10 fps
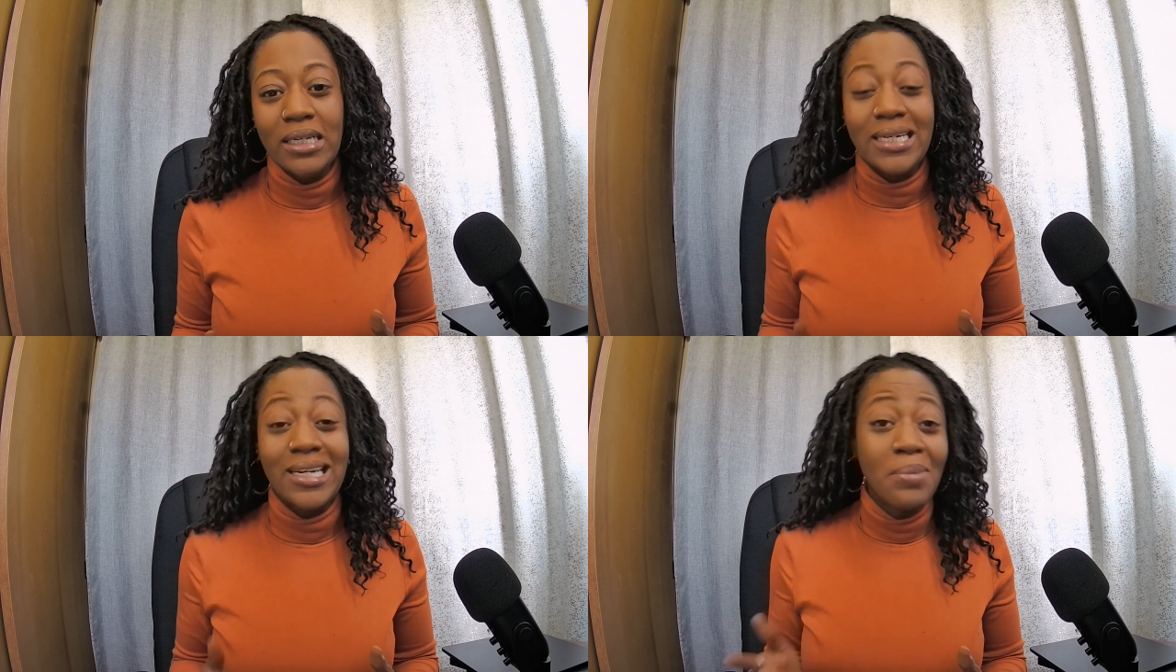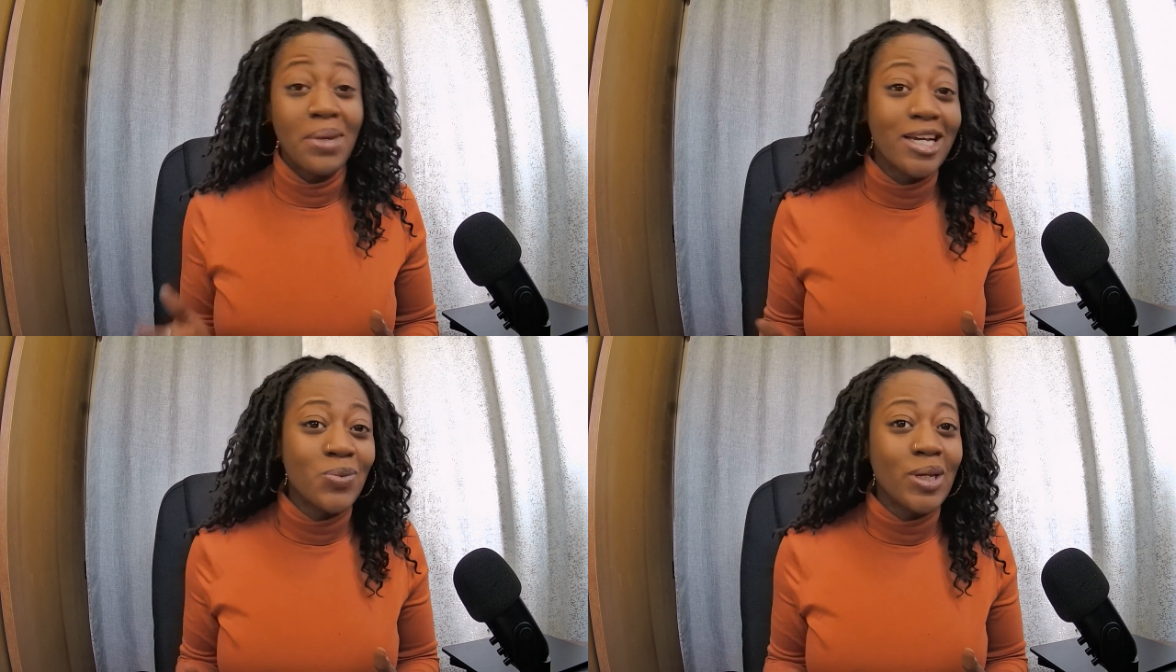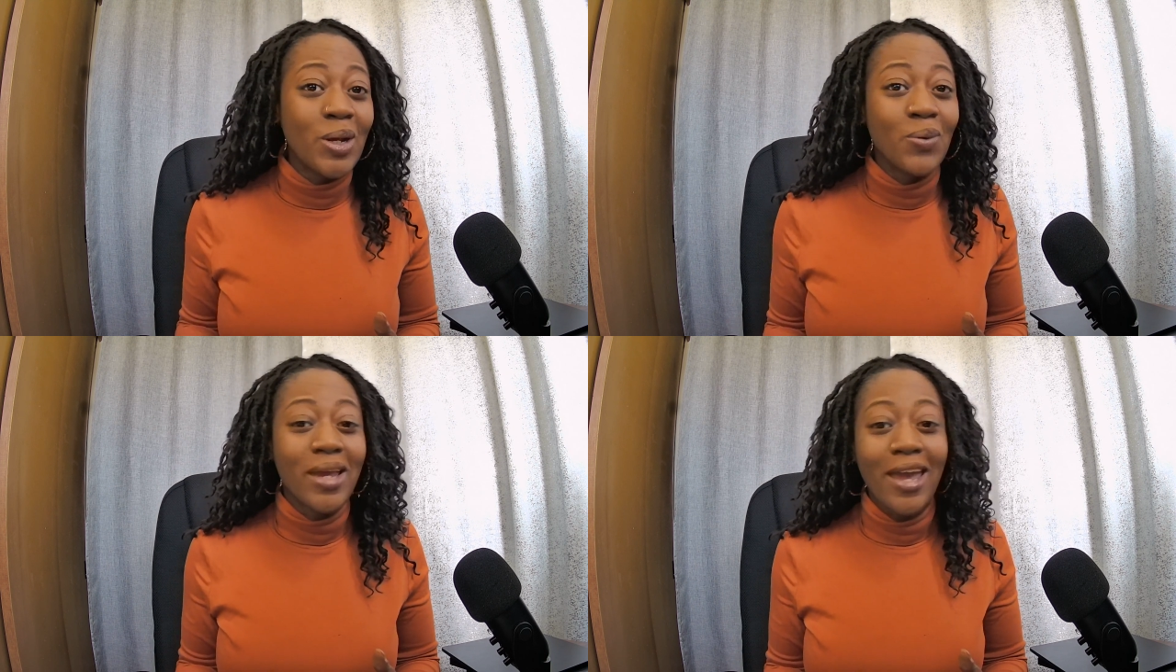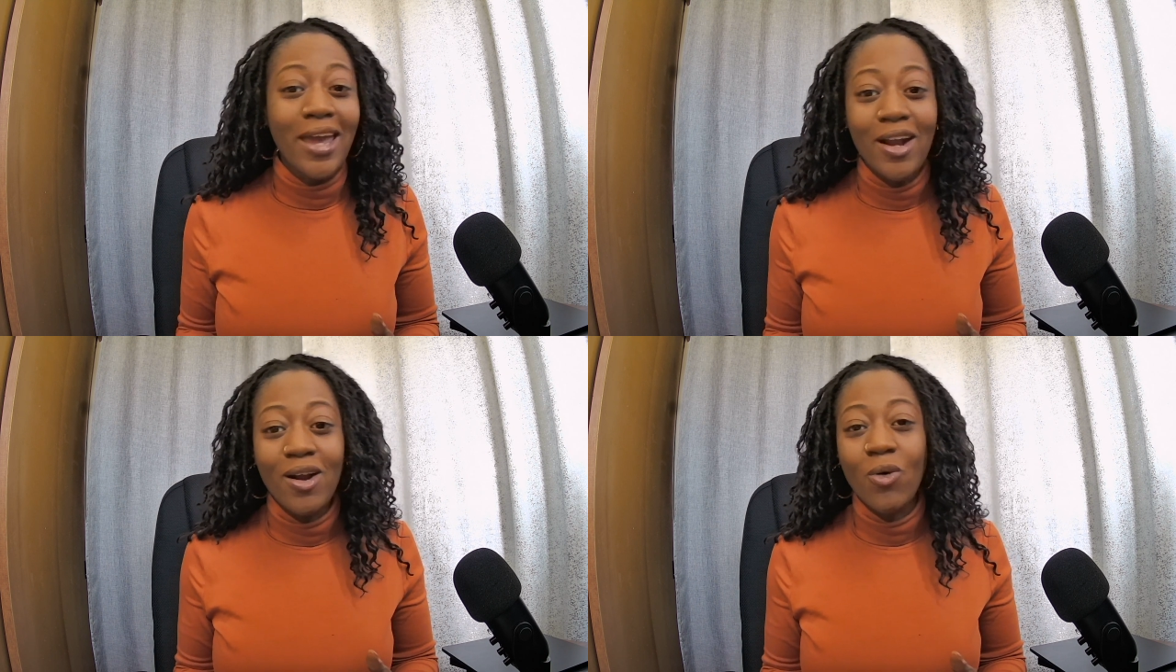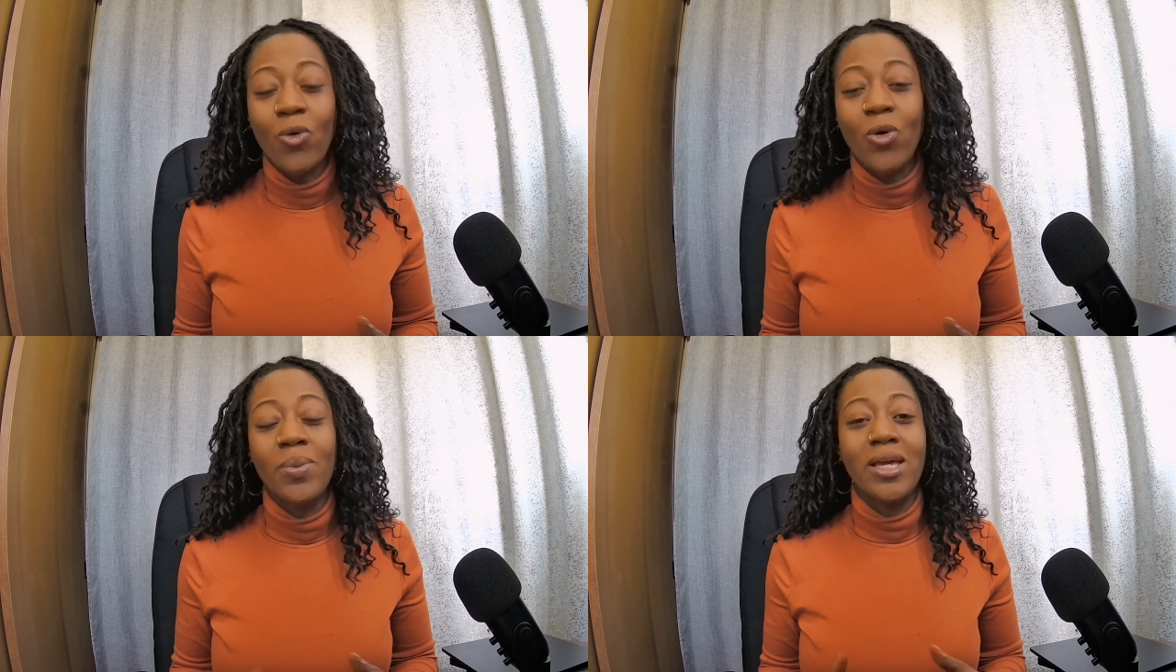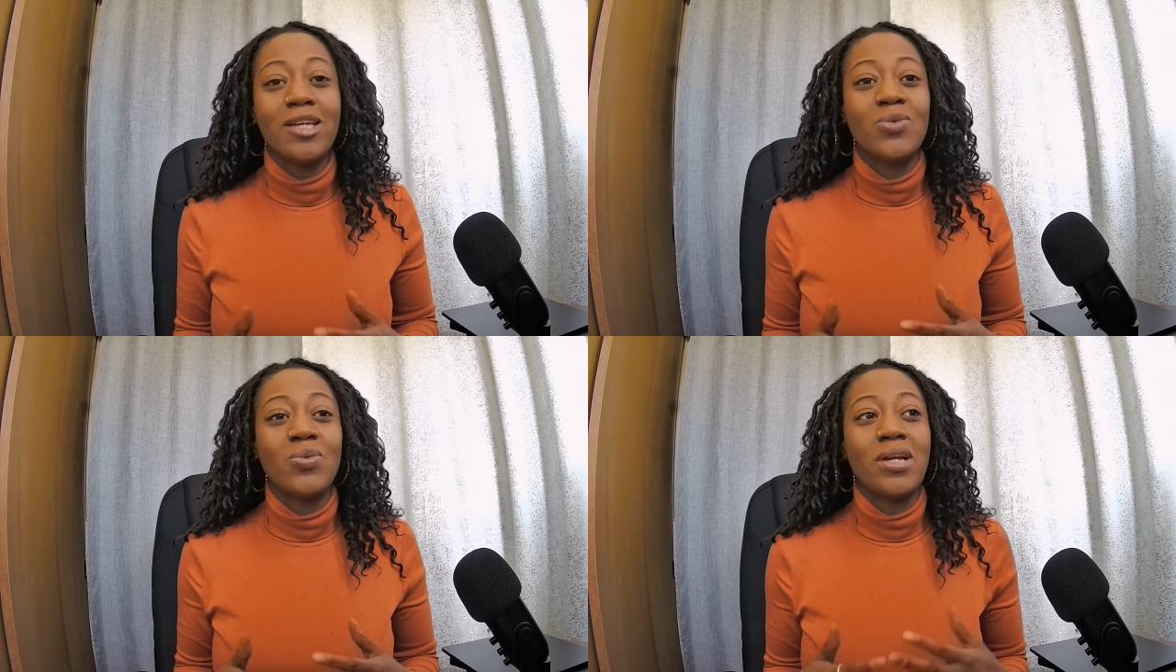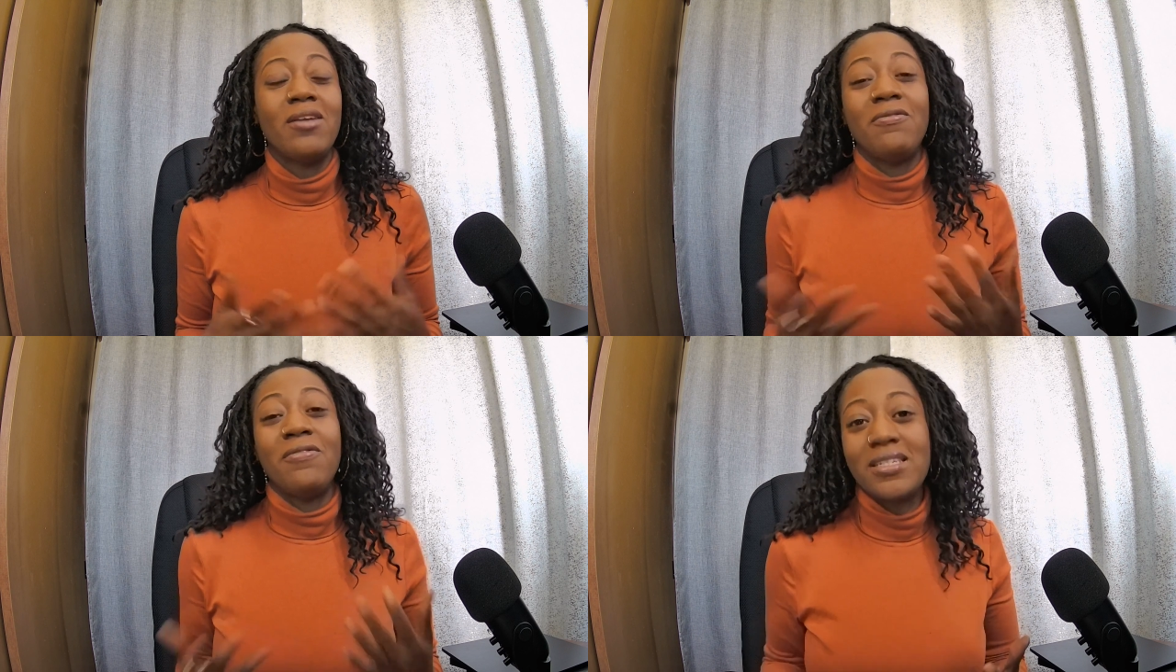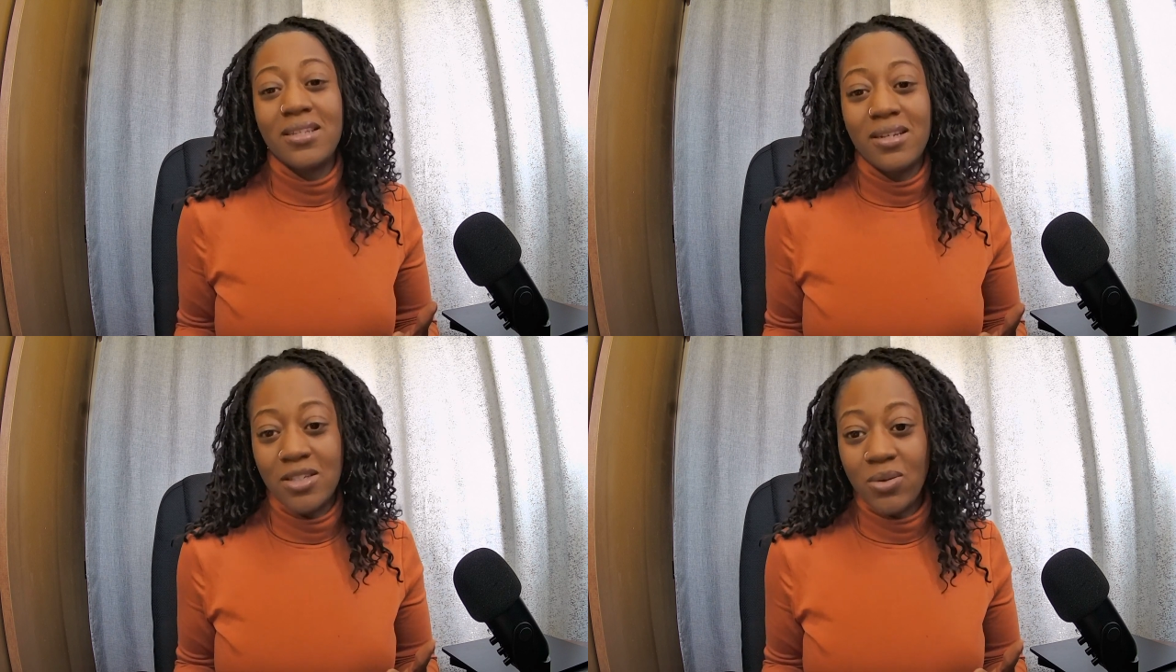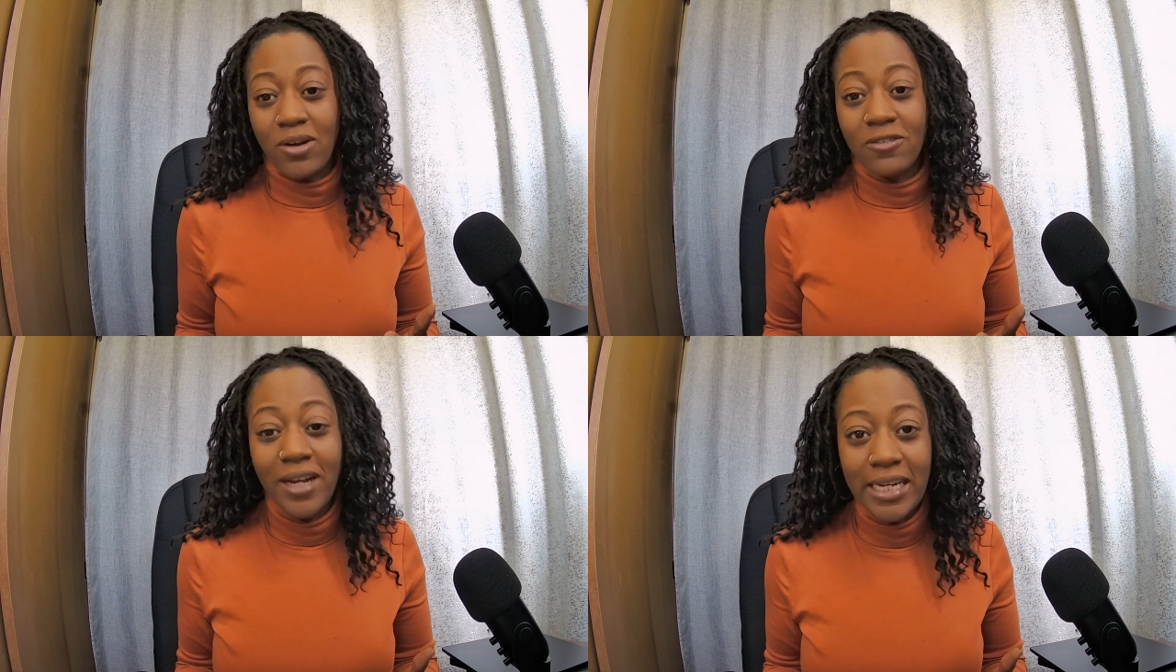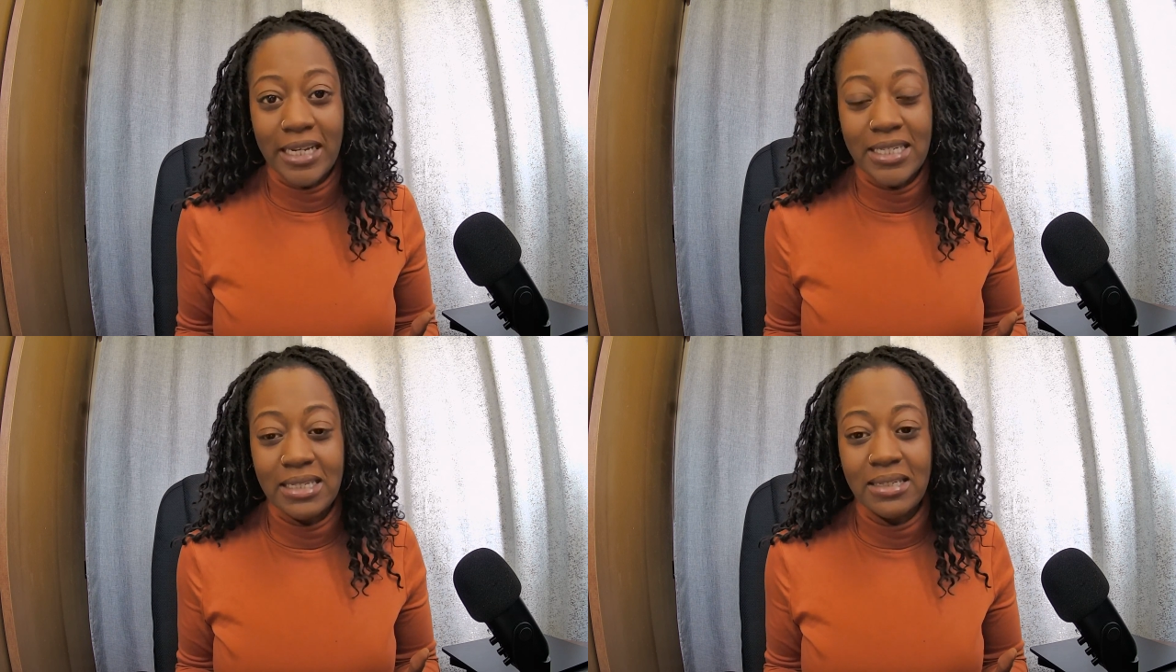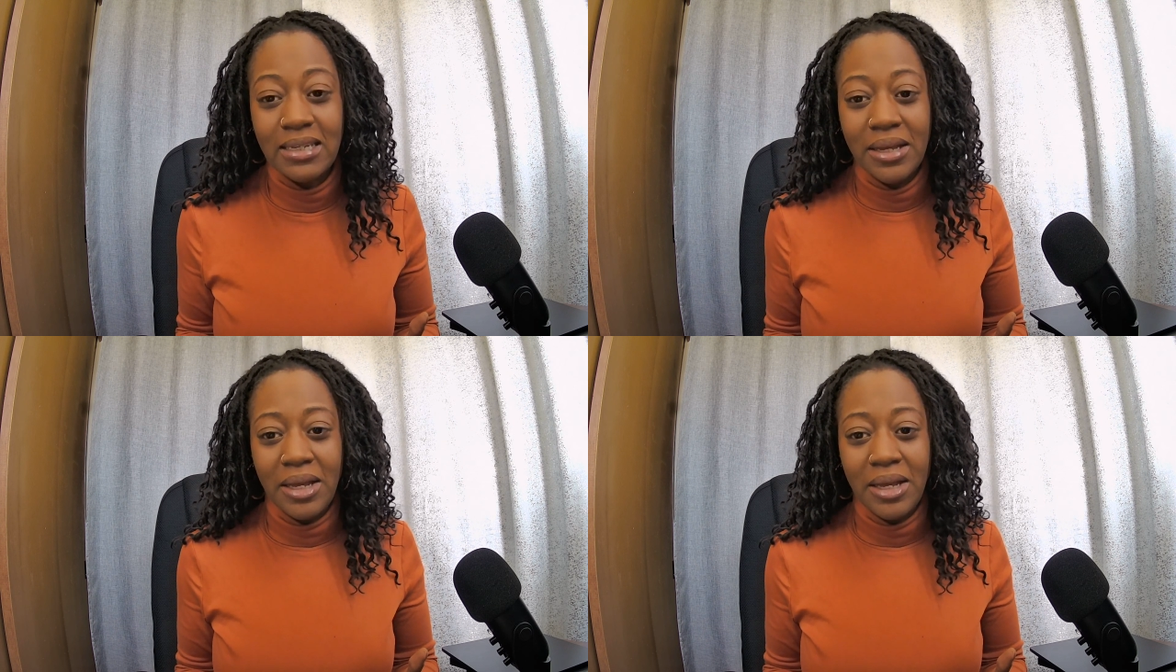not because we don't care or because we're not invested into our finances,